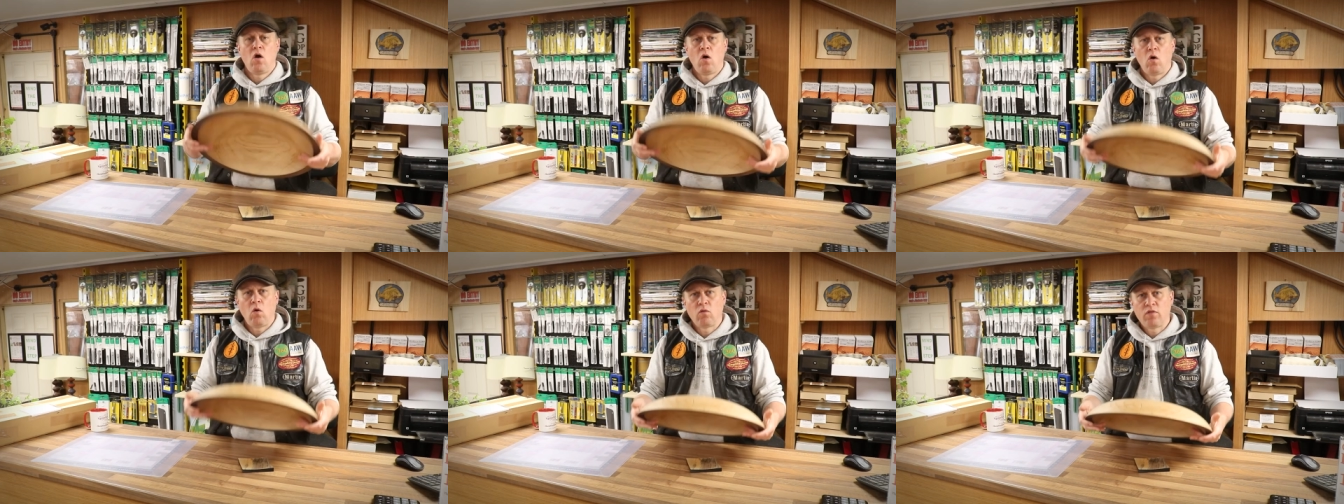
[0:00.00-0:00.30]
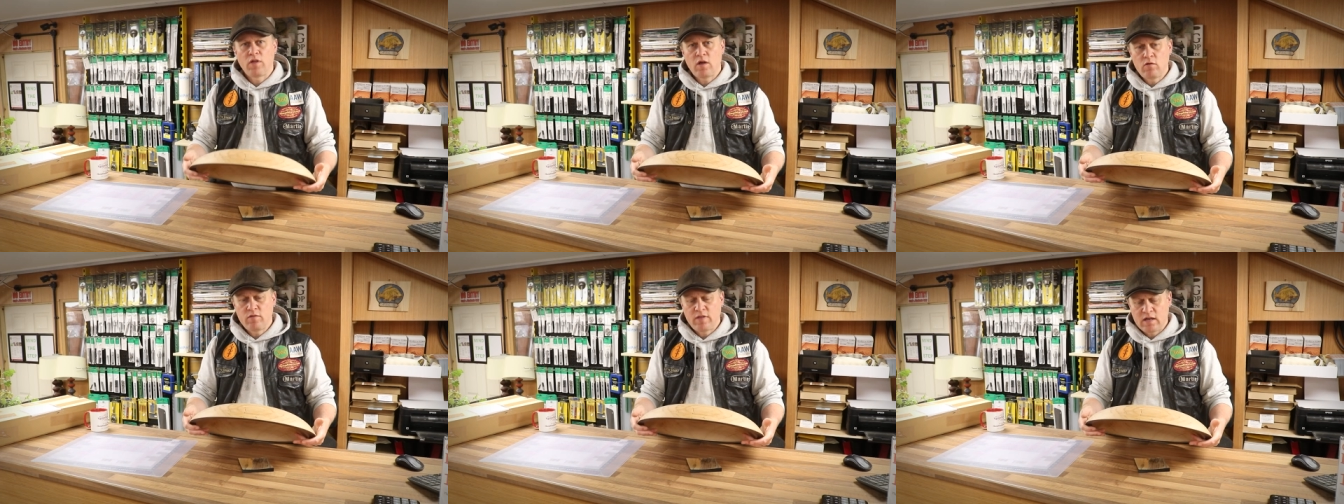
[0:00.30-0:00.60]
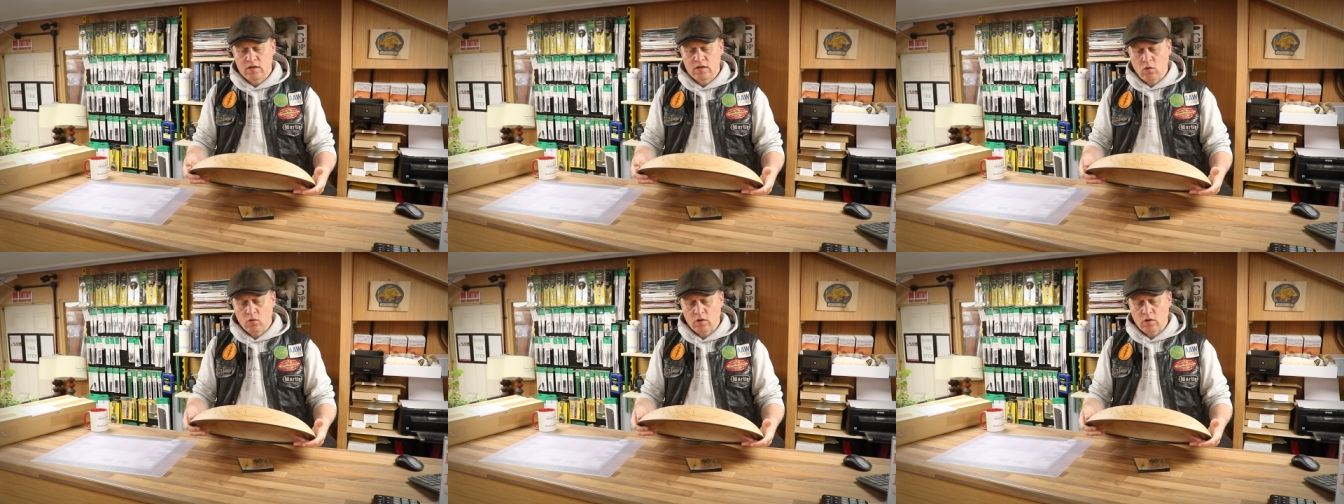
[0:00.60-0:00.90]
although they're
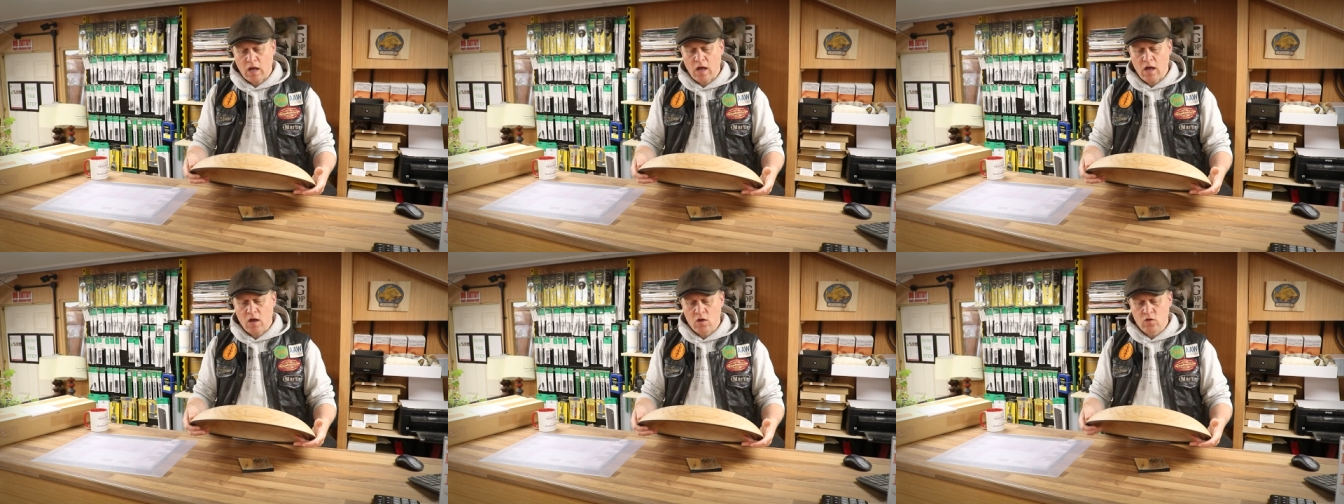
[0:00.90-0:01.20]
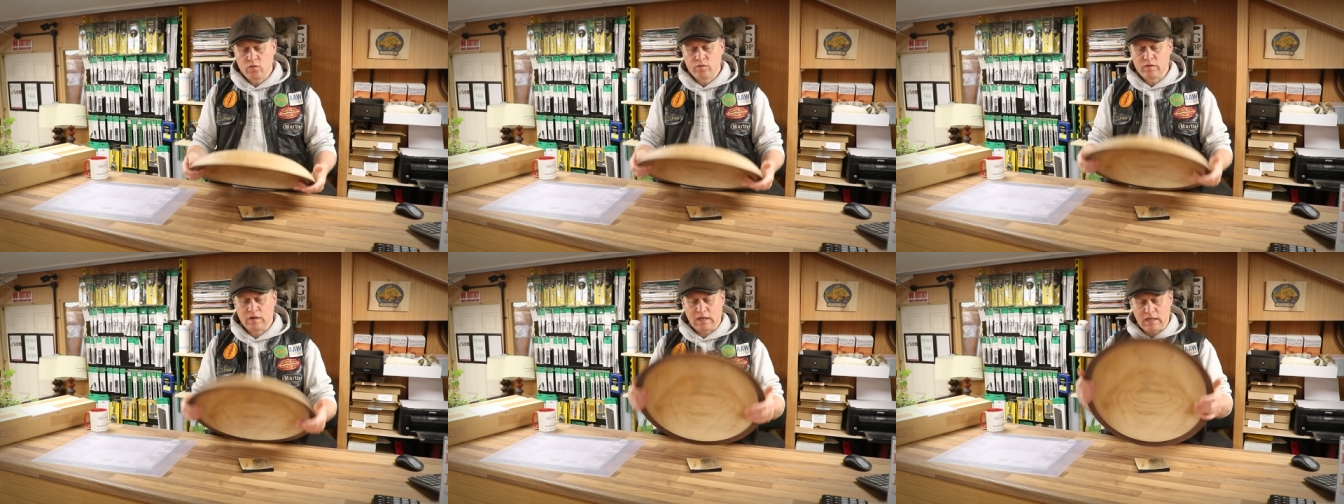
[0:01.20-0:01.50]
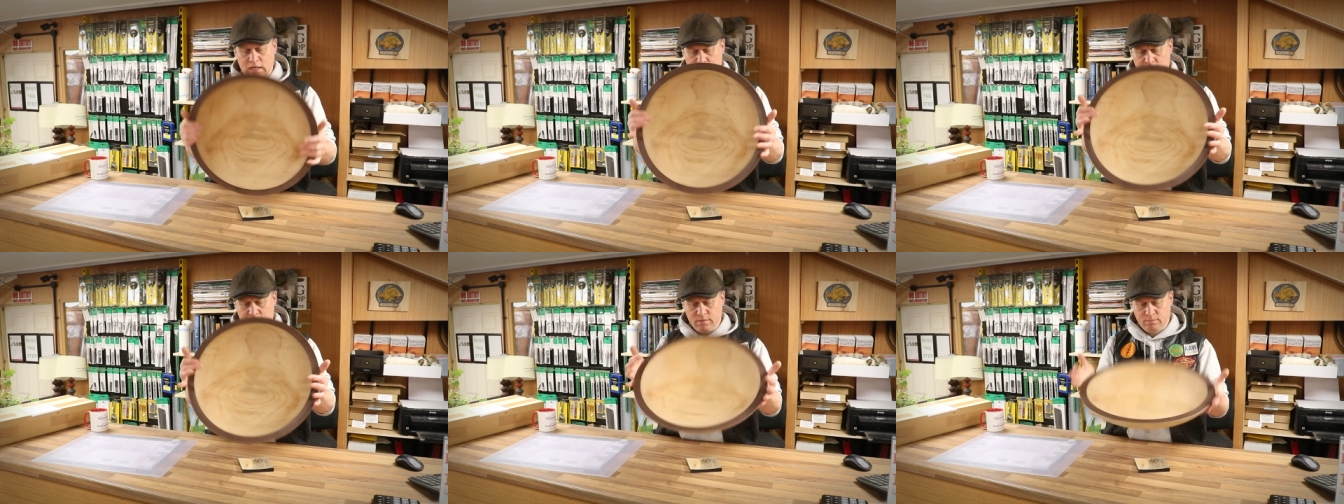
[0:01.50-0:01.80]
not
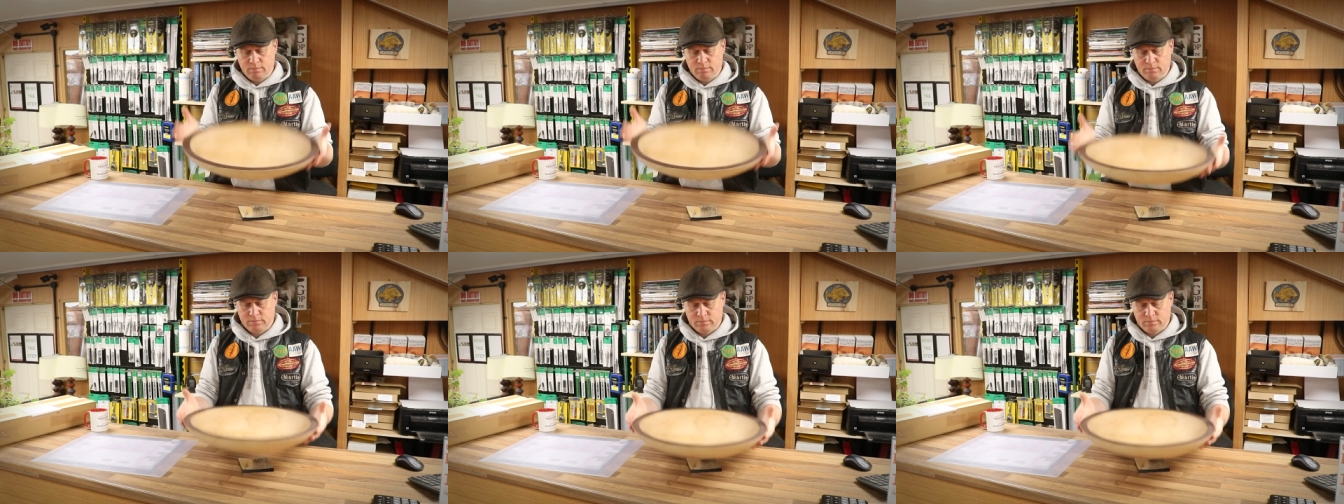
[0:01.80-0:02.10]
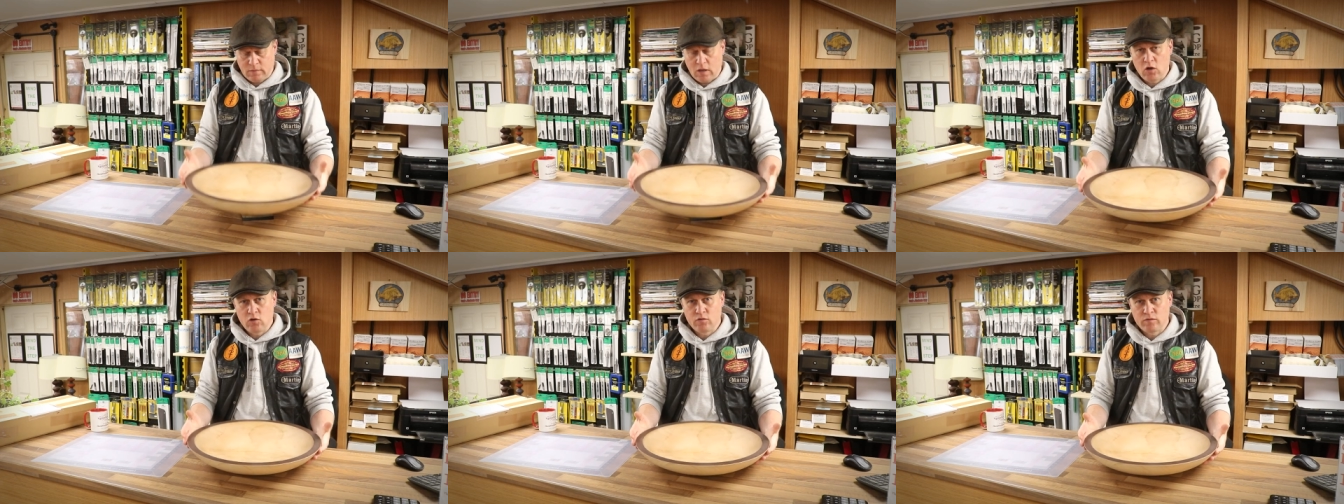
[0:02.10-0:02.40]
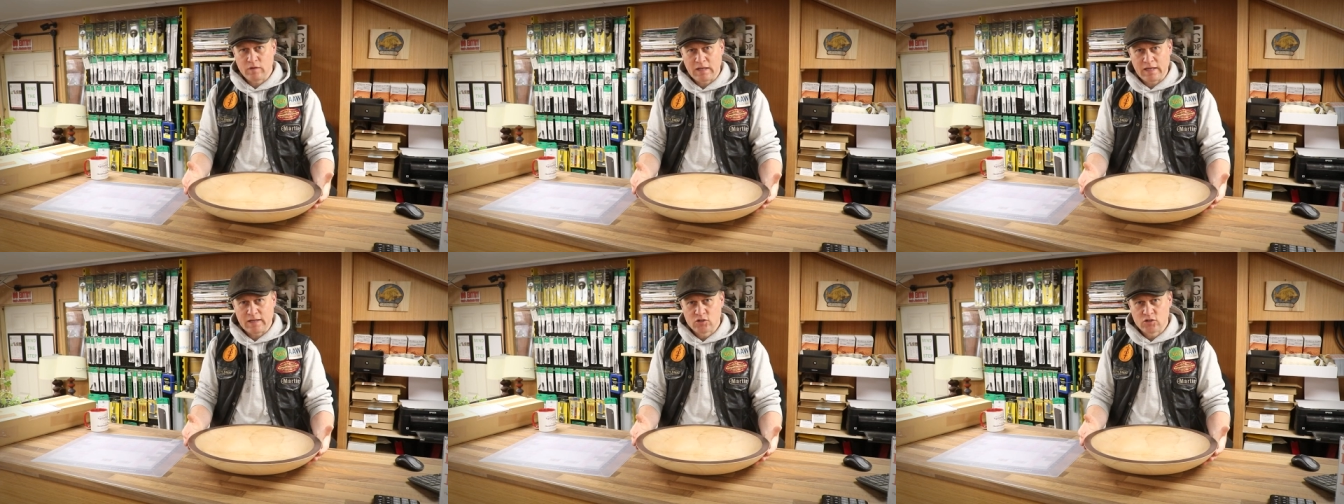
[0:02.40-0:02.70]
overly,
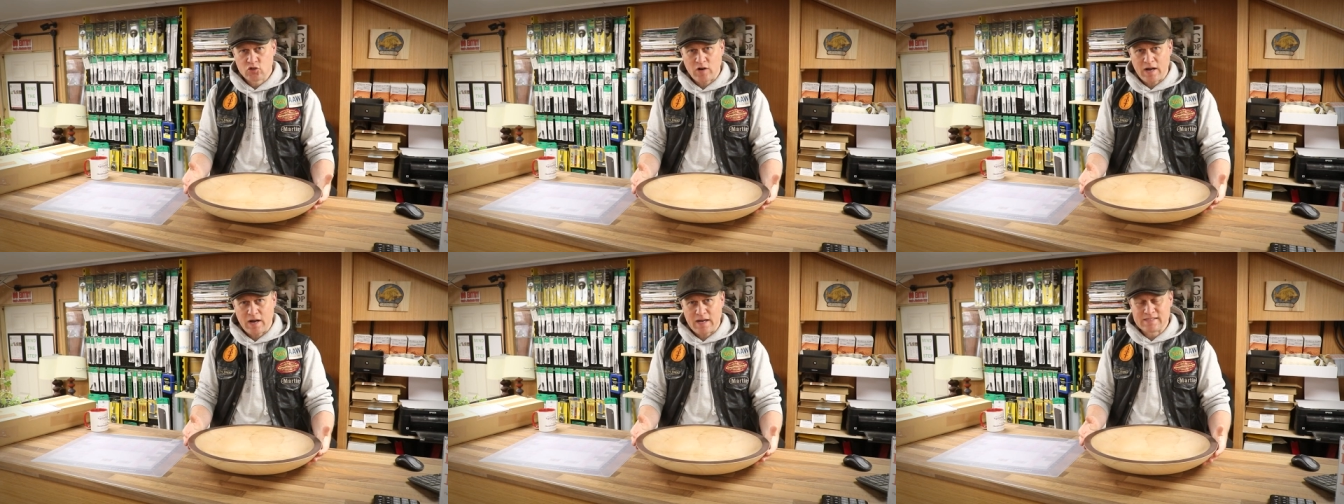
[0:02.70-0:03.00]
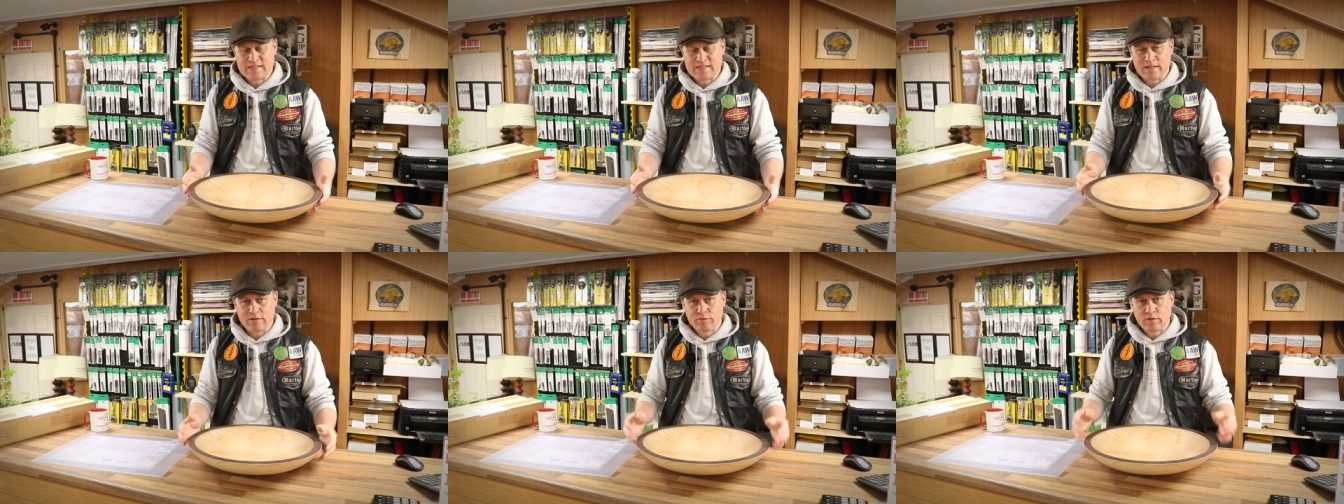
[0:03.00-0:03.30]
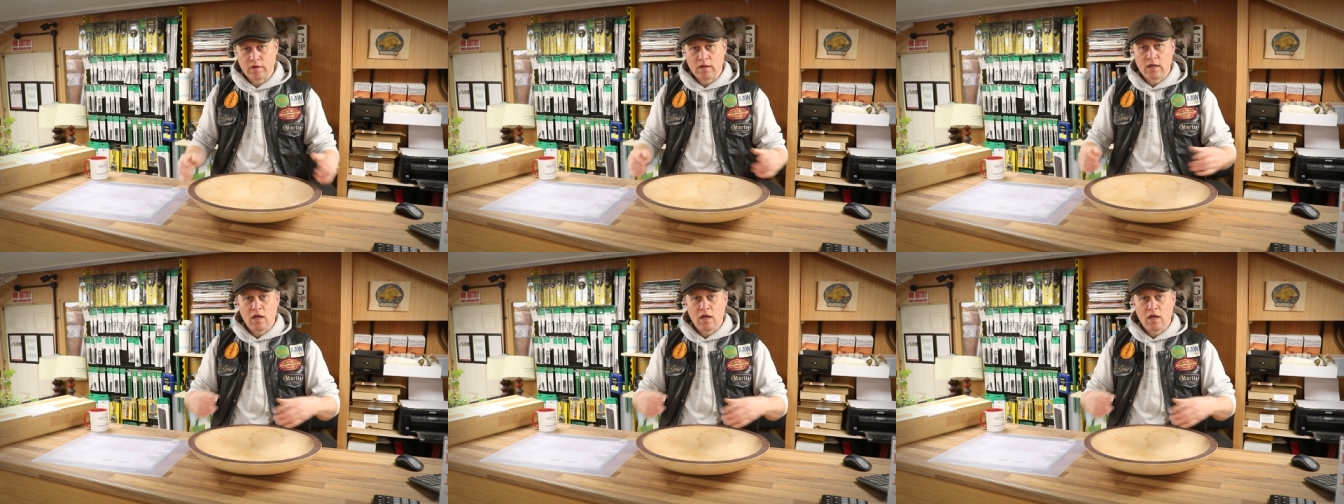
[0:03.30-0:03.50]
overly attractive,